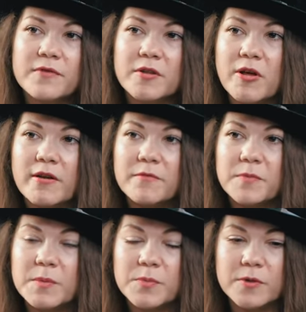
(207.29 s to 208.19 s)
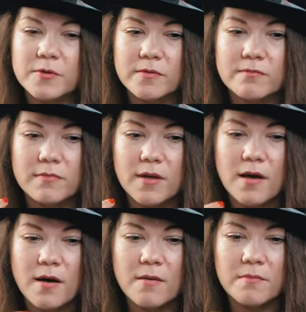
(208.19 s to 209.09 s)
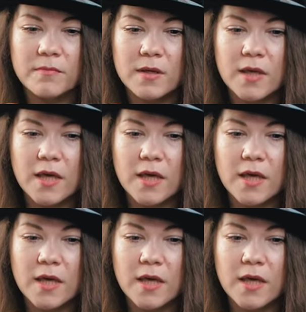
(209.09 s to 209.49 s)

A lot of people um,